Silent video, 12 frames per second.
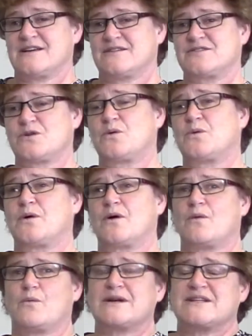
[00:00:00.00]
So
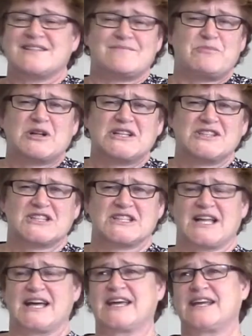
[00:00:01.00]
what does bullying look
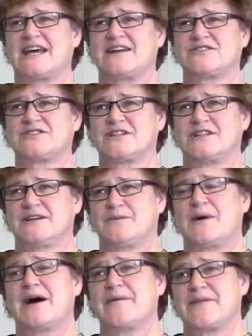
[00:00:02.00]
like in adulthood?
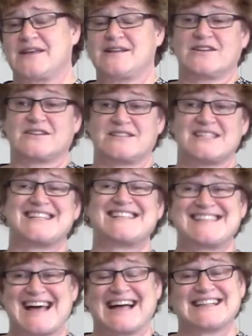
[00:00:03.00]
Well, it looks
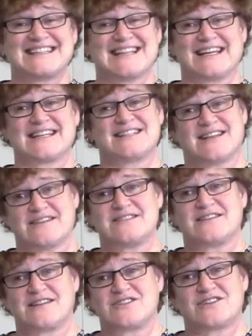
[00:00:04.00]
exactly like it
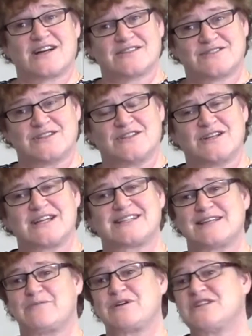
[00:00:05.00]
does in childhood,
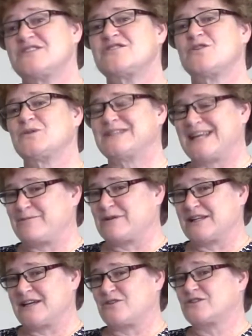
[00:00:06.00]
except we just don't
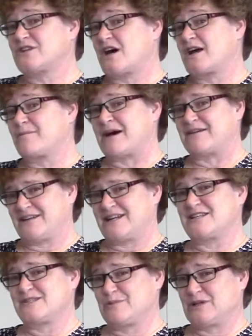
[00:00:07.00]
label it or talk about it
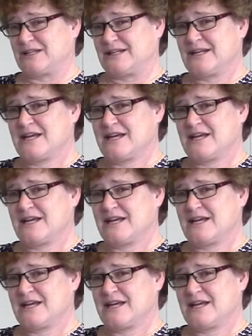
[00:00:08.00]
as bullying.